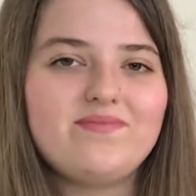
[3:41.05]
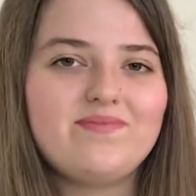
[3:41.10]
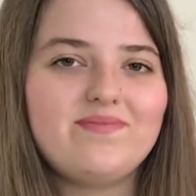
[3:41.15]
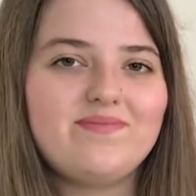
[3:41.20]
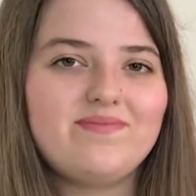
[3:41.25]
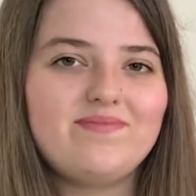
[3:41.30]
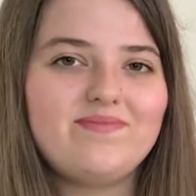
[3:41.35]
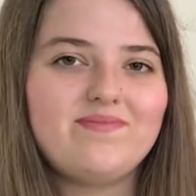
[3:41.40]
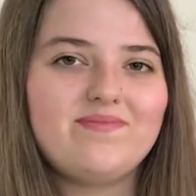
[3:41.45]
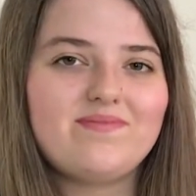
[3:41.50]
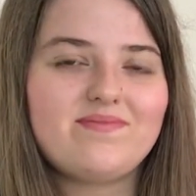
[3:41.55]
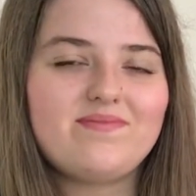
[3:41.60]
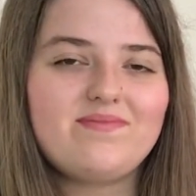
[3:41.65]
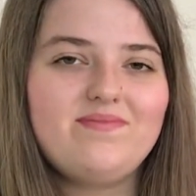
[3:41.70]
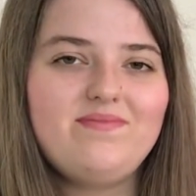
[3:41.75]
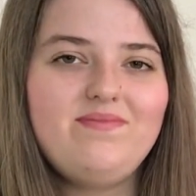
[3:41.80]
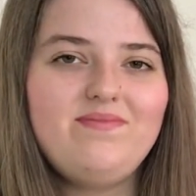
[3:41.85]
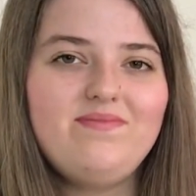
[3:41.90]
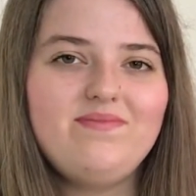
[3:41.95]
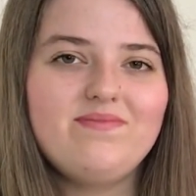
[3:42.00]

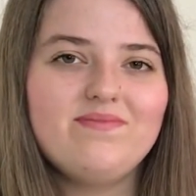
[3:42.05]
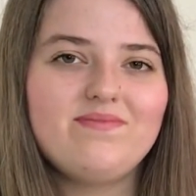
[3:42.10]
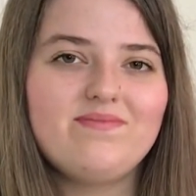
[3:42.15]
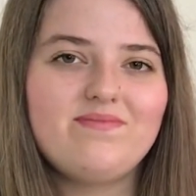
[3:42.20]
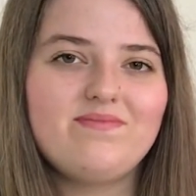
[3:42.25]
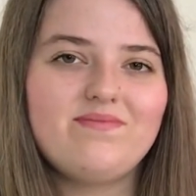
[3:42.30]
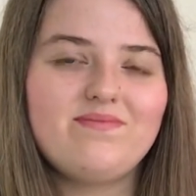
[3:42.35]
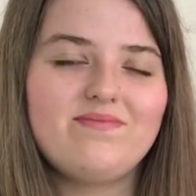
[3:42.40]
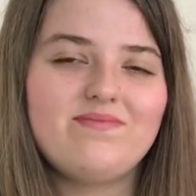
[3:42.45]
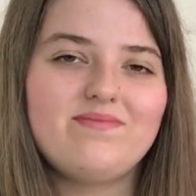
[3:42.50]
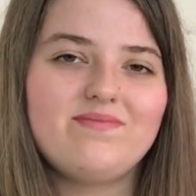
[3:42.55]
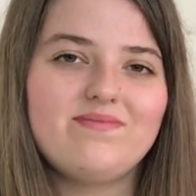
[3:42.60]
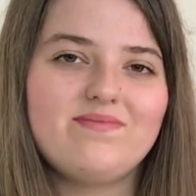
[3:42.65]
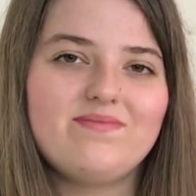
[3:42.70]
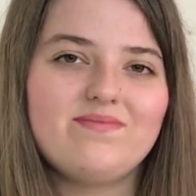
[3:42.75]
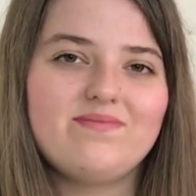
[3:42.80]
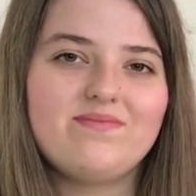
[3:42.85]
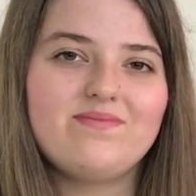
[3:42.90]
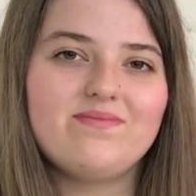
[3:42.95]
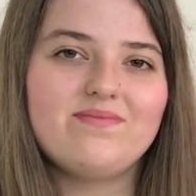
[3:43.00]

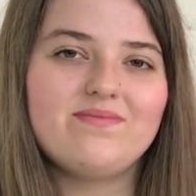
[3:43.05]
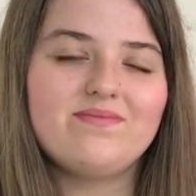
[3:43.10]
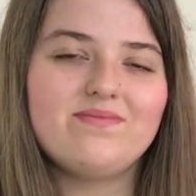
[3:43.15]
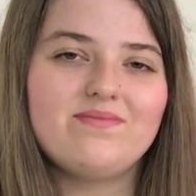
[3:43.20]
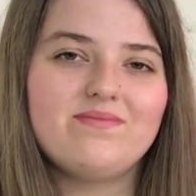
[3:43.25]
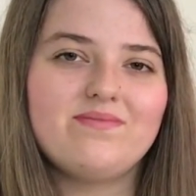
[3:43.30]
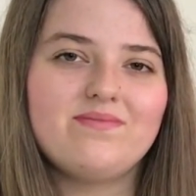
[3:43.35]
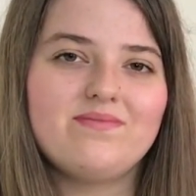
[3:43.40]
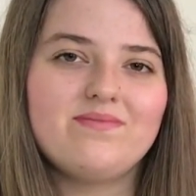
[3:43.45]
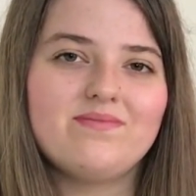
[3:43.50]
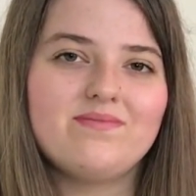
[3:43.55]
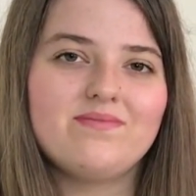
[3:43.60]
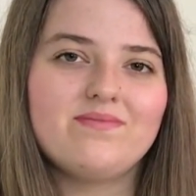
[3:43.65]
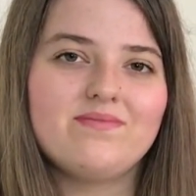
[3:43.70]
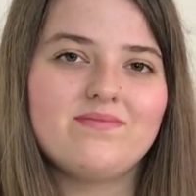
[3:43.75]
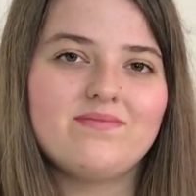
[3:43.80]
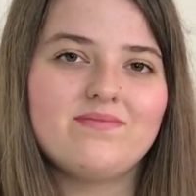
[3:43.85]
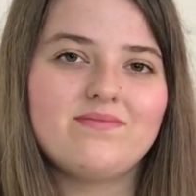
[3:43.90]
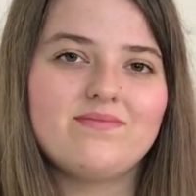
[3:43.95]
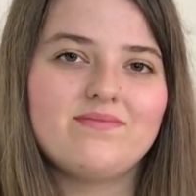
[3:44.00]

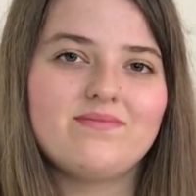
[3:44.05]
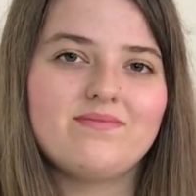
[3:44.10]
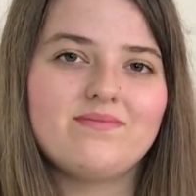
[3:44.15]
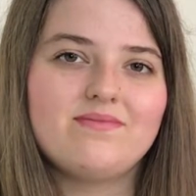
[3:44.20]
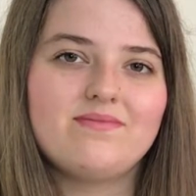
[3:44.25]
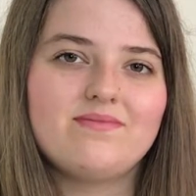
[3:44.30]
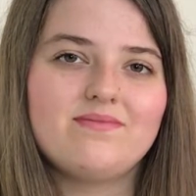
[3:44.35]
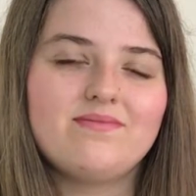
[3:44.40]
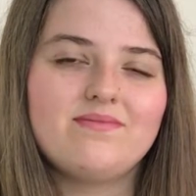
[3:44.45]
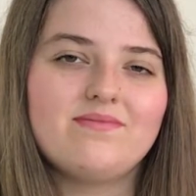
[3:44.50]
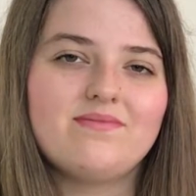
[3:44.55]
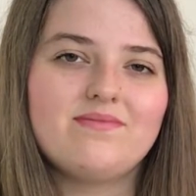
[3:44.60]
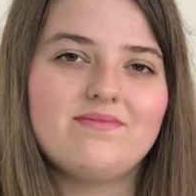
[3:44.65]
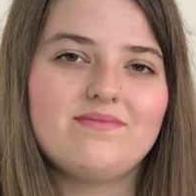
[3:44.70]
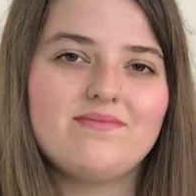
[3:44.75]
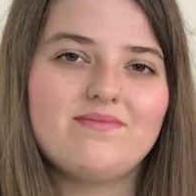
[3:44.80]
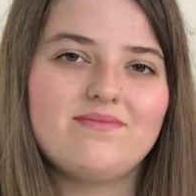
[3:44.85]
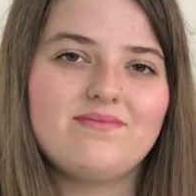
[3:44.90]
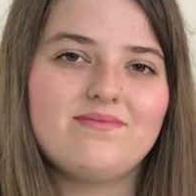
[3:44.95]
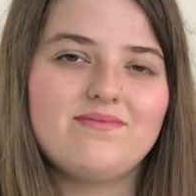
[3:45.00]

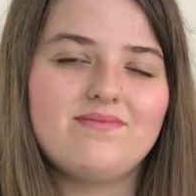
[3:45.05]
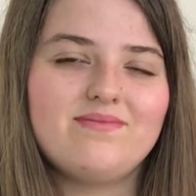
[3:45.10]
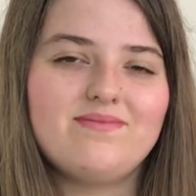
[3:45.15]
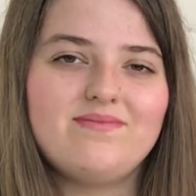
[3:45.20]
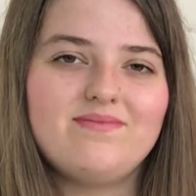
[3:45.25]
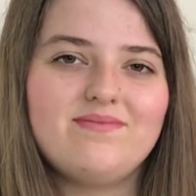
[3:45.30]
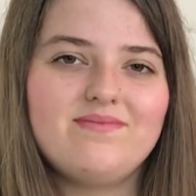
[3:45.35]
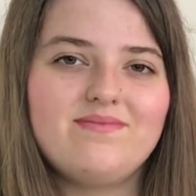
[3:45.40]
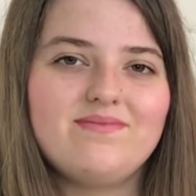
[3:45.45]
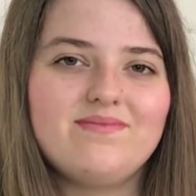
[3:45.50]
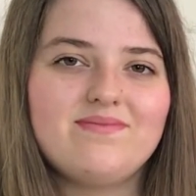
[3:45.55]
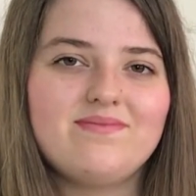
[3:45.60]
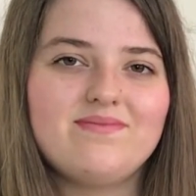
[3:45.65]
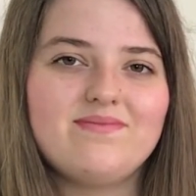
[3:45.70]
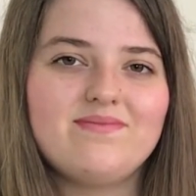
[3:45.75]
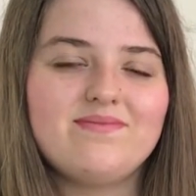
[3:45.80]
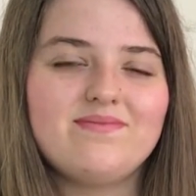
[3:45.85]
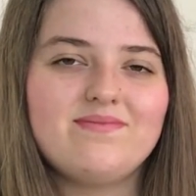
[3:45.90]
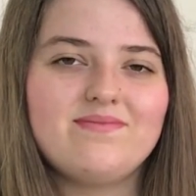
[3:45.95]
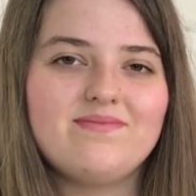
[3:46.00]

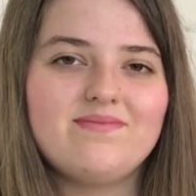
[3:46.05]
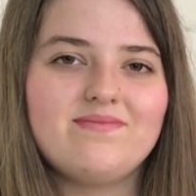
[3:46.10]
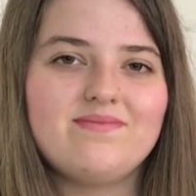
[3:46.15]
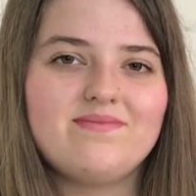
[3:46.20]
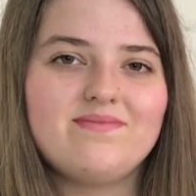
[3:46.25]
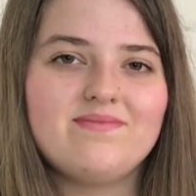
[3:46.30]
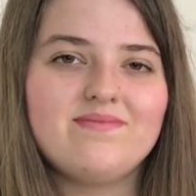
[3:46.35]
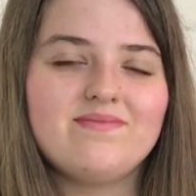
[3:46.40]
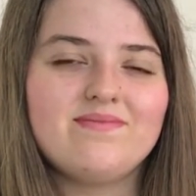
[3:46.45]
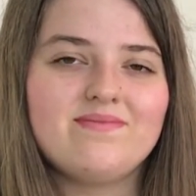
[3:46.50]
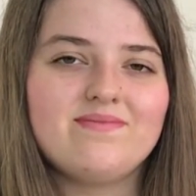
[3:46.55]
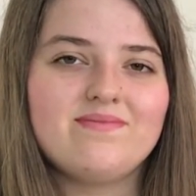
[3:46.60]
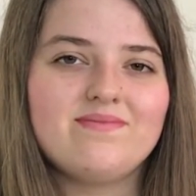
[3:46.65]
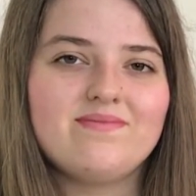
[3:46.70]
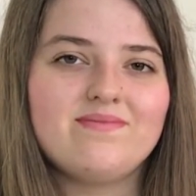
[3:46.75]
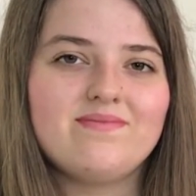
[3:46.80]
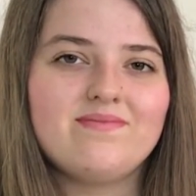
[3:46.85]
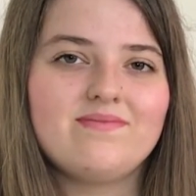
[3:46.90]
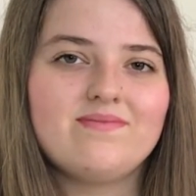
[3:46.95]
(silent)